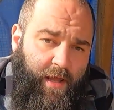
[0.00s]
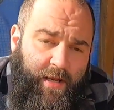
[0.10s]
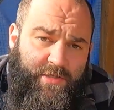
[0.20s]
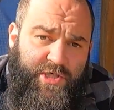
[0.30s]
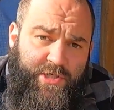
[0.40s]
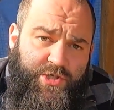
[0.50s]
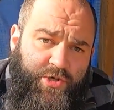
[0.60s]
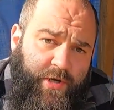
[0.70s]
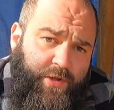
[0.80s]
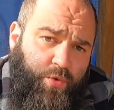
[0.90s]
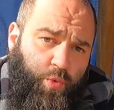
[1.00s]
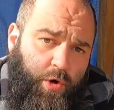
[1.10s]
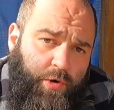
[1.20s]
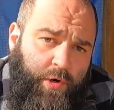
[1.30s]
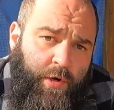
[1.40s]
and ginger in their
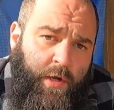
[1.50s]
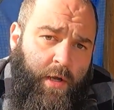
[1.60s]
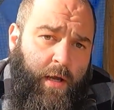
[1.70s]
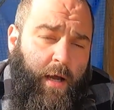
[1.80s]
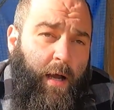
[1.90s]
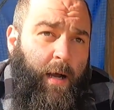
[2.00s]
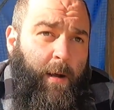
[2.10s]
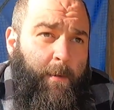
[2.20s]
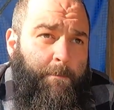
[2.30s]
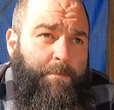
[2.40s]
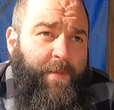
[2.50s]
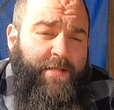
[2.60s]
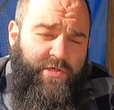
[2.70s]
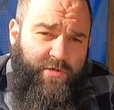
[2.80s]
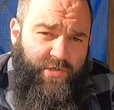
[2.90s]
water. In
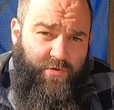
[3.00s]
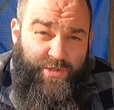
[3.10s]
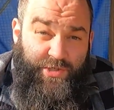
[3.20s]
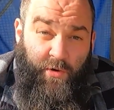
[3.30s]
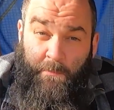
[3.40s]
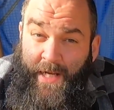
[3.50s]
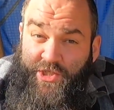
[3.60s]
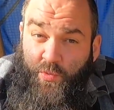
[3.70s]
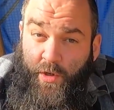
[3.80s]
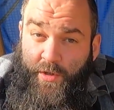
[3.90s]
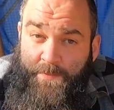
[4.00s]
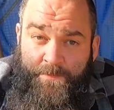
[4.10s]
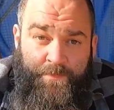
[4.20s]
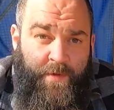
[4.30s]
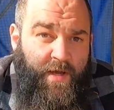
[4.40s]
certain circles it's called magic water.
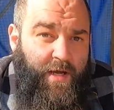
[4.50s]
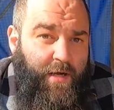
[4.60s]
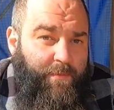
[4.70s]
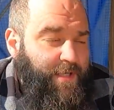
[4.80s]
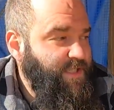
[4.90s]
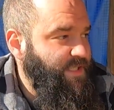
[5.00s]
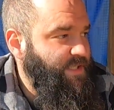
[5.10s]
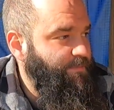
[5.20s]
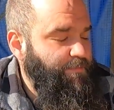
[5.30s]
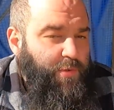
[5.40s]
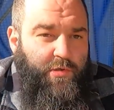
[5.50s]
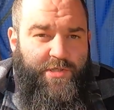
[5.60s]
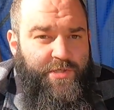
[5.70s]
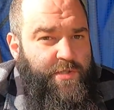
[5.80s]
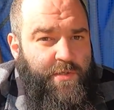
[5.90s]
It's just to
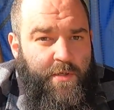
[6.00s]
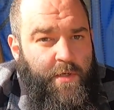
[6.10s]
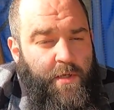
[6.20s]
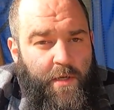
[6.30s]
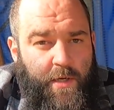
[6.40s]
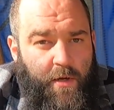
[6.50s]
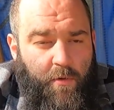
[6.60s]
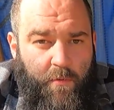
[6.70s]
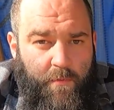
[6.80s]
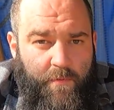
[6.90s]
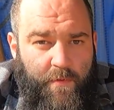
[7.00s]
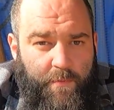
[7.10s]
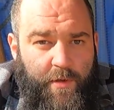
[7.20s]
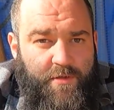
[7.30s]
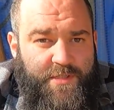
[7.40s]
boost, you know, the
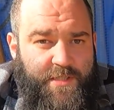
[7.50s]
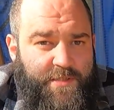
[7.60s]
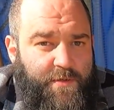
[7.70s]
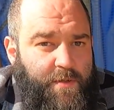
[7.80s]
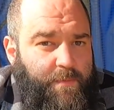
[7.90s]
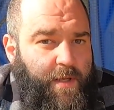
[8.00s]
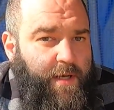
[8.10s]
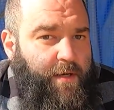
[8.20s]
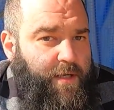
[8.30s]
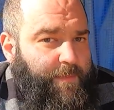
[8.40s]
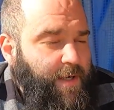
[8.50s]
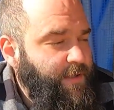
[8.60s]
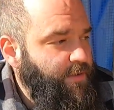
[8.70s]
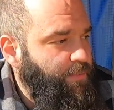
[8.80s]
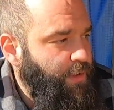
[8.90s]
immune system and
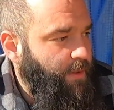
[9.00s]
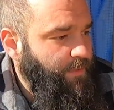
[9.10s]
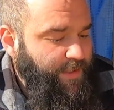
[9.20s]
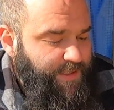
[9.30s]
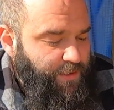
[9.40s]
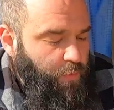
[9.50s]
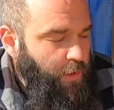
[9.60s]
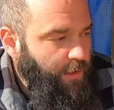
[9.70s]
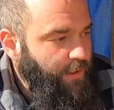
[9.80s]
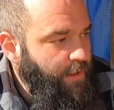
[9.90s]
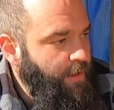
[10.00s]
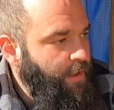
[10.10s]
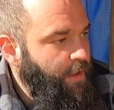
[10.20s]
antibacterial properties in their water.